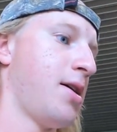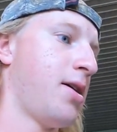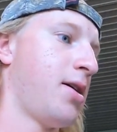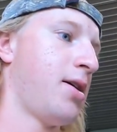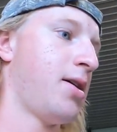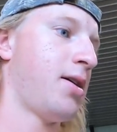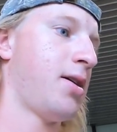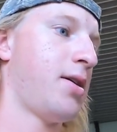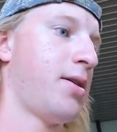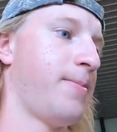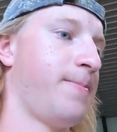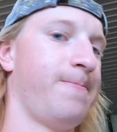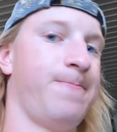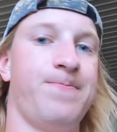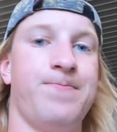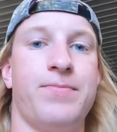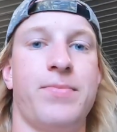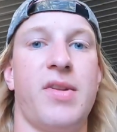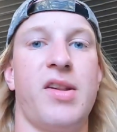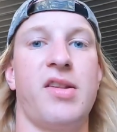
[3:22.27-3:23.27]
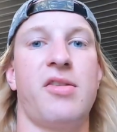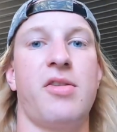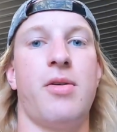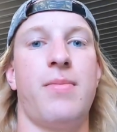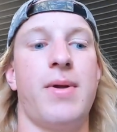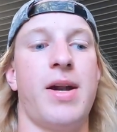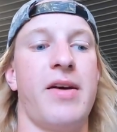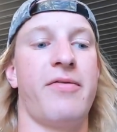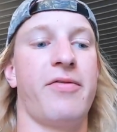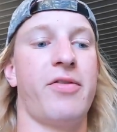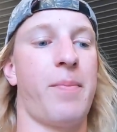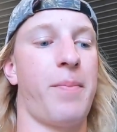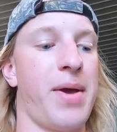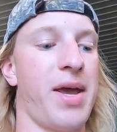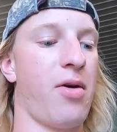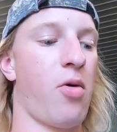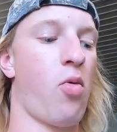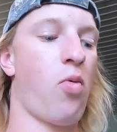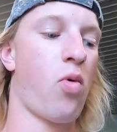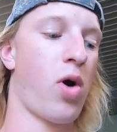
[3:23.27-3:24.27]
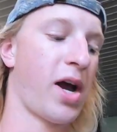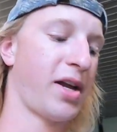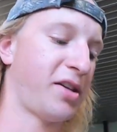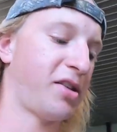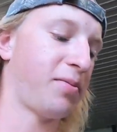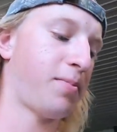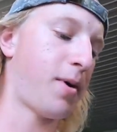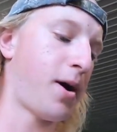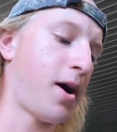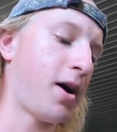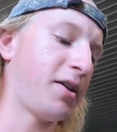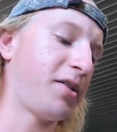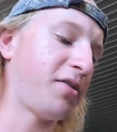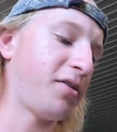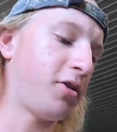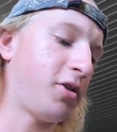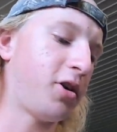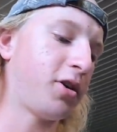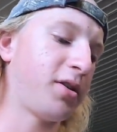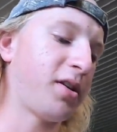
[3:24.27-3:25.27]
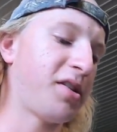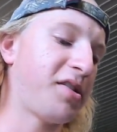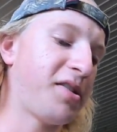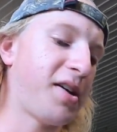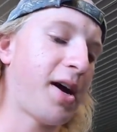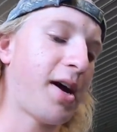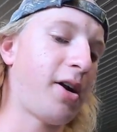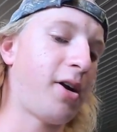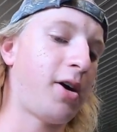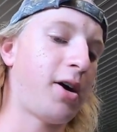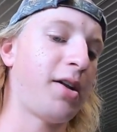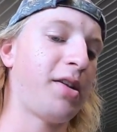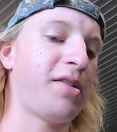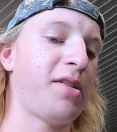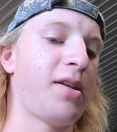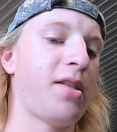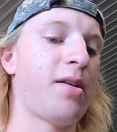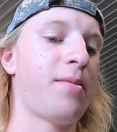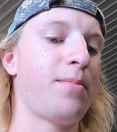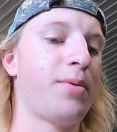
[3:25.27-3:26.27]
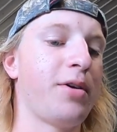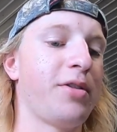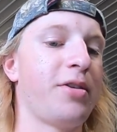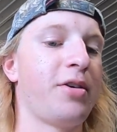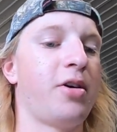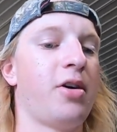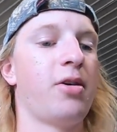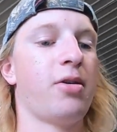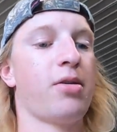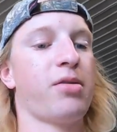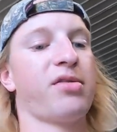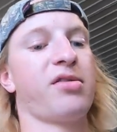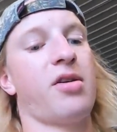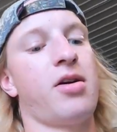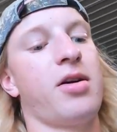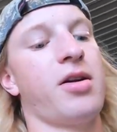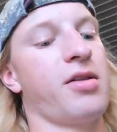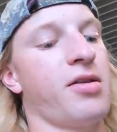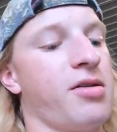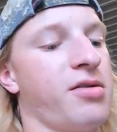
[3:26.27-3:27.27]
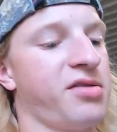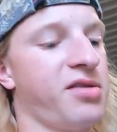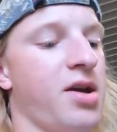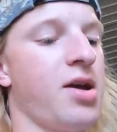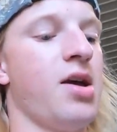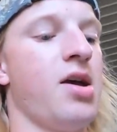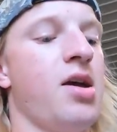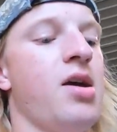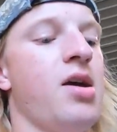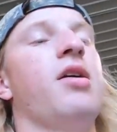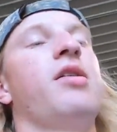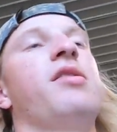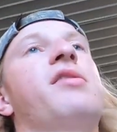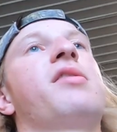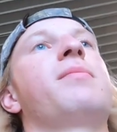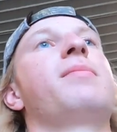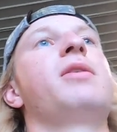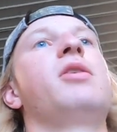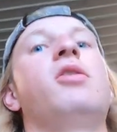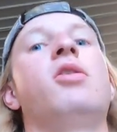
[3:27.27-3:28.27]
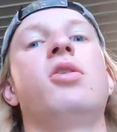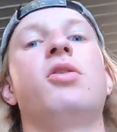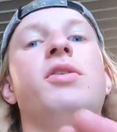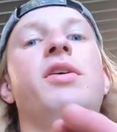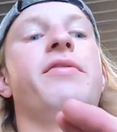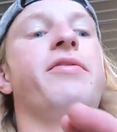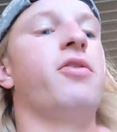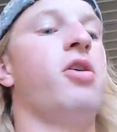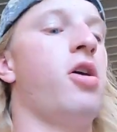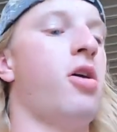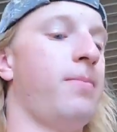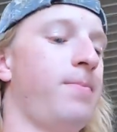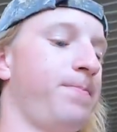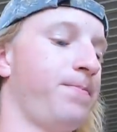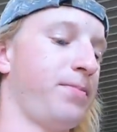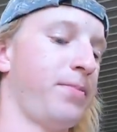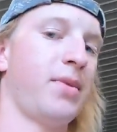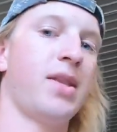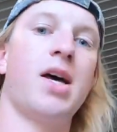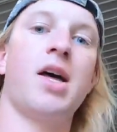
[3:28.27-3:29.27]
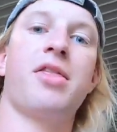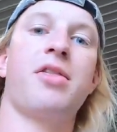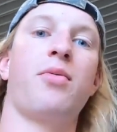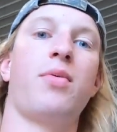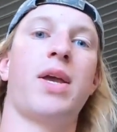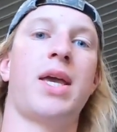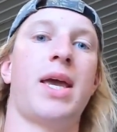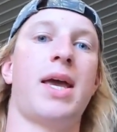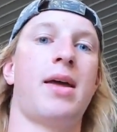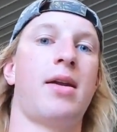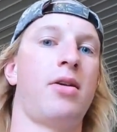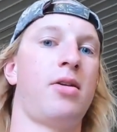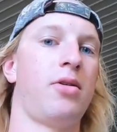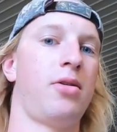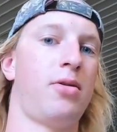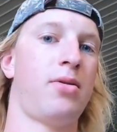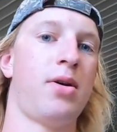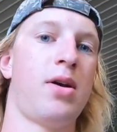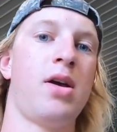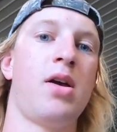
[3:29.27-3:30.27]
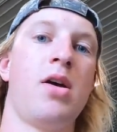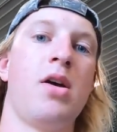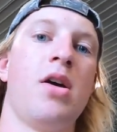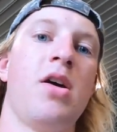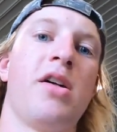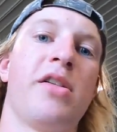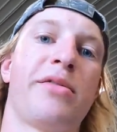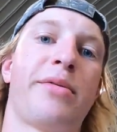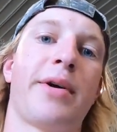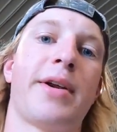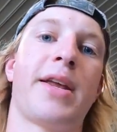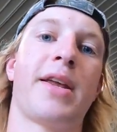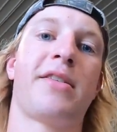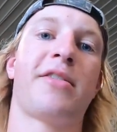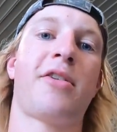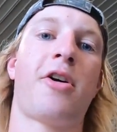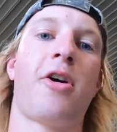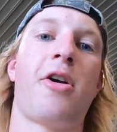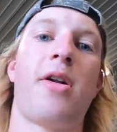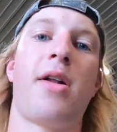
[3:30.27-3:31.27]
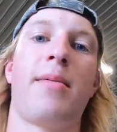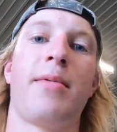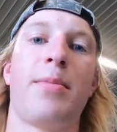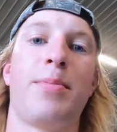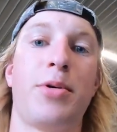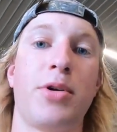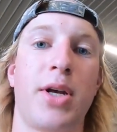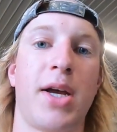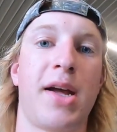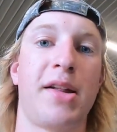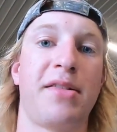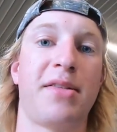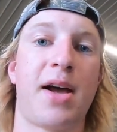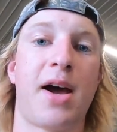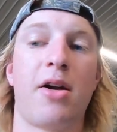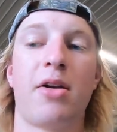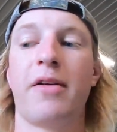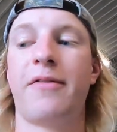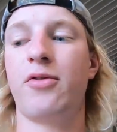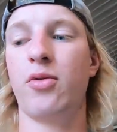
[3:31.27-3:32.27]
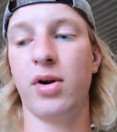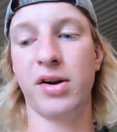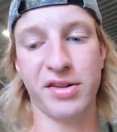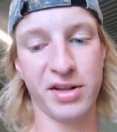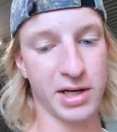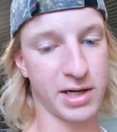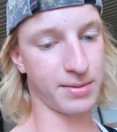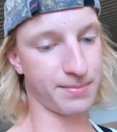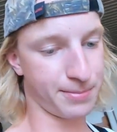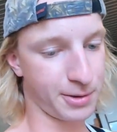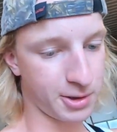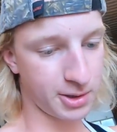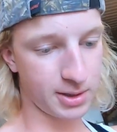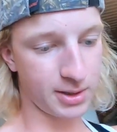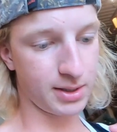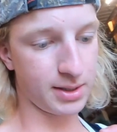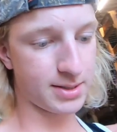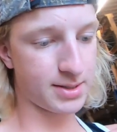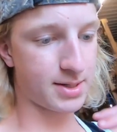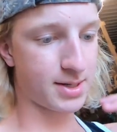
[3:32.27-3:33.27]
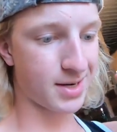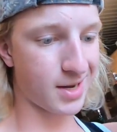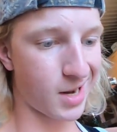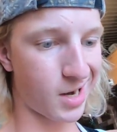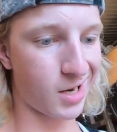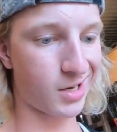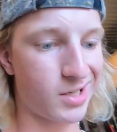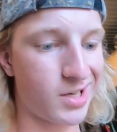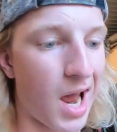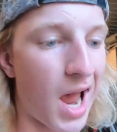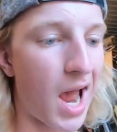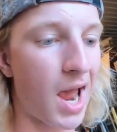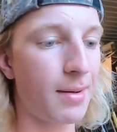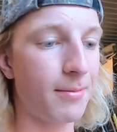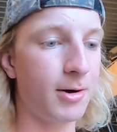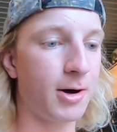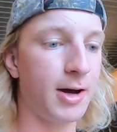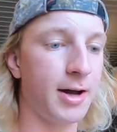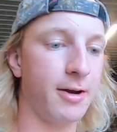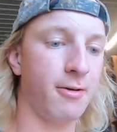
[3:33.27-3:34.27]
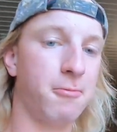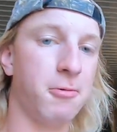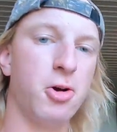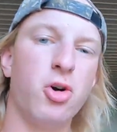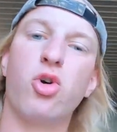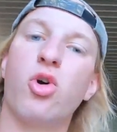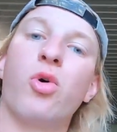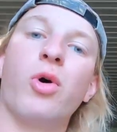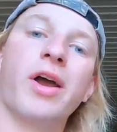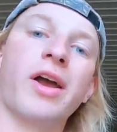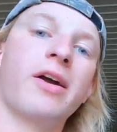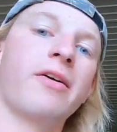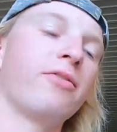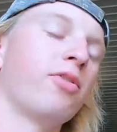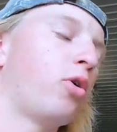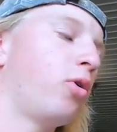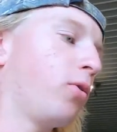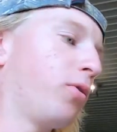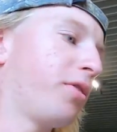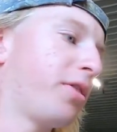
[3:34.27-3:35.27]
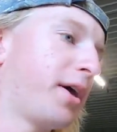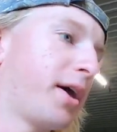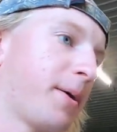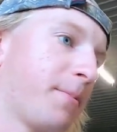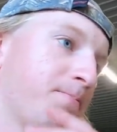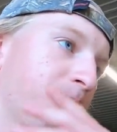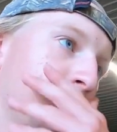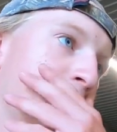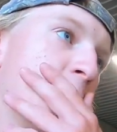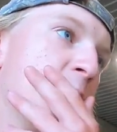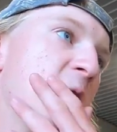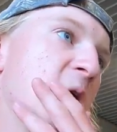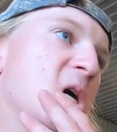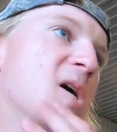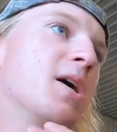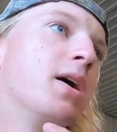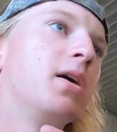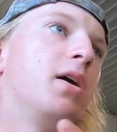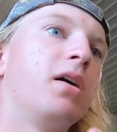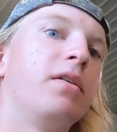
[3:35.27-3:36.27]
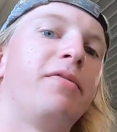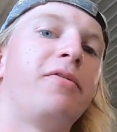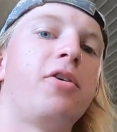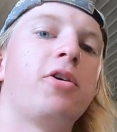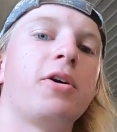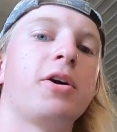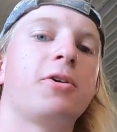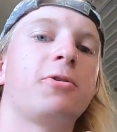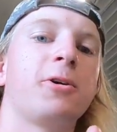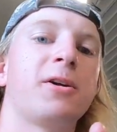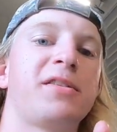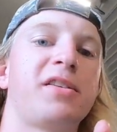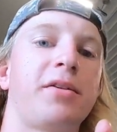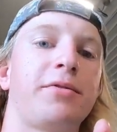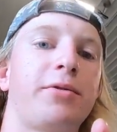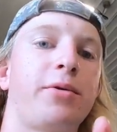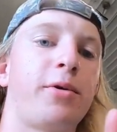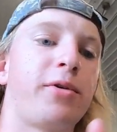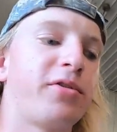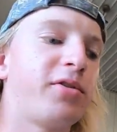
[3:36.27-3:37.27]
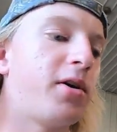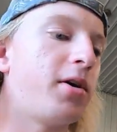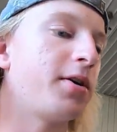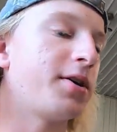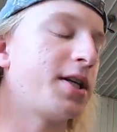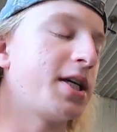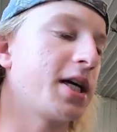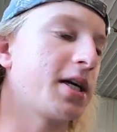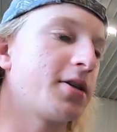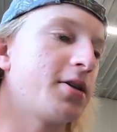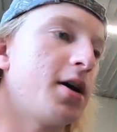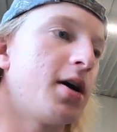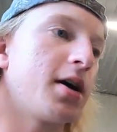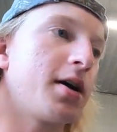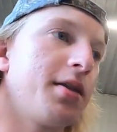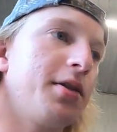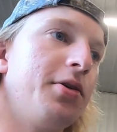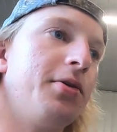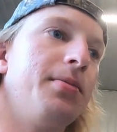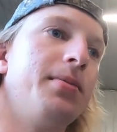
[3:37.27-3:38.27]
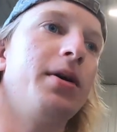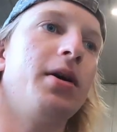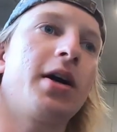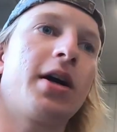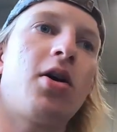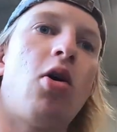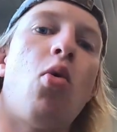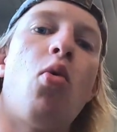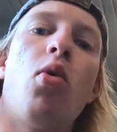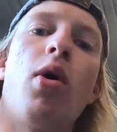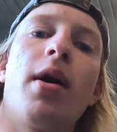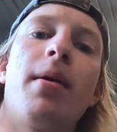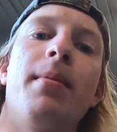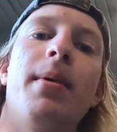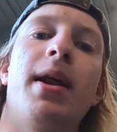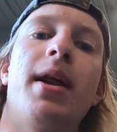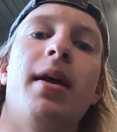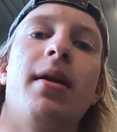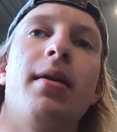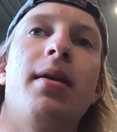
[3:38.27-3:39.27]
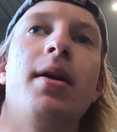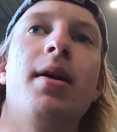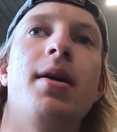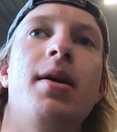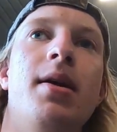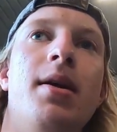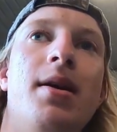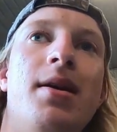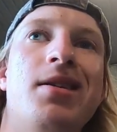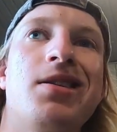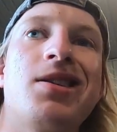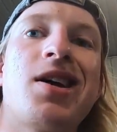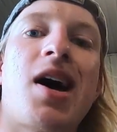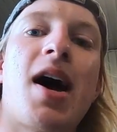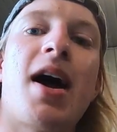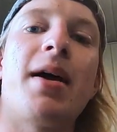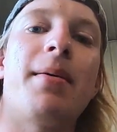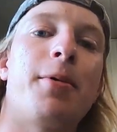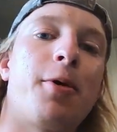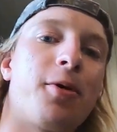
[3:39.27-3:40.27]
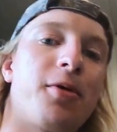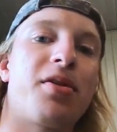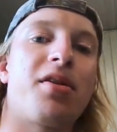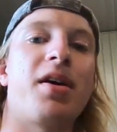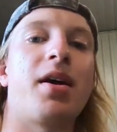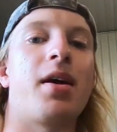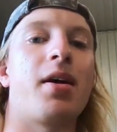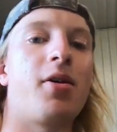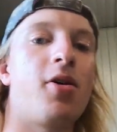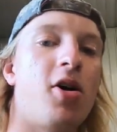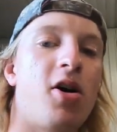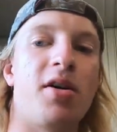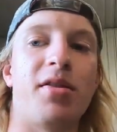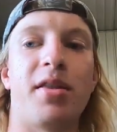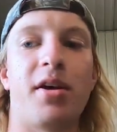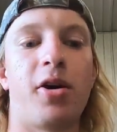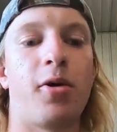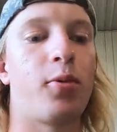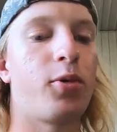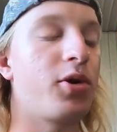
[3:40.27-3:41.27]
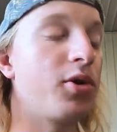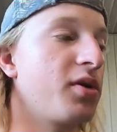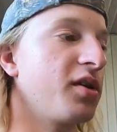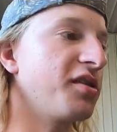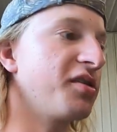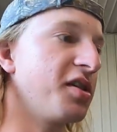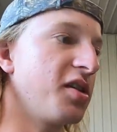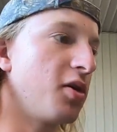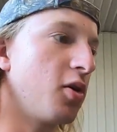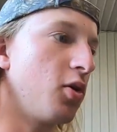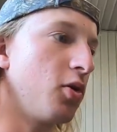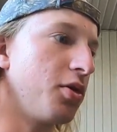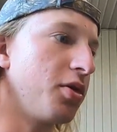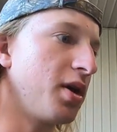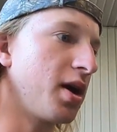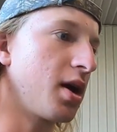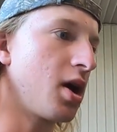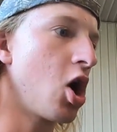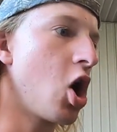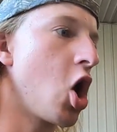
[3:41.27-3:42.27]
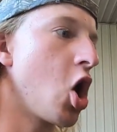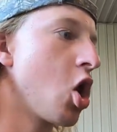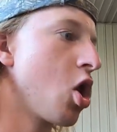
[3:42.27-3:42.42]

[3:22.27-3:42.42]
Um, so I'm going to have to paint white spots along the sidelines and then put the logos onto those. It's going to be a little difficult, nothing we can't do. So we're going to get started. I'm going to put you guys down. If you want to see a complete kind of timeline real quick of the whole thing, uh, follow Outdoors on TikTok and there'll be like a one minute timer thing on there where you can see the whole thing.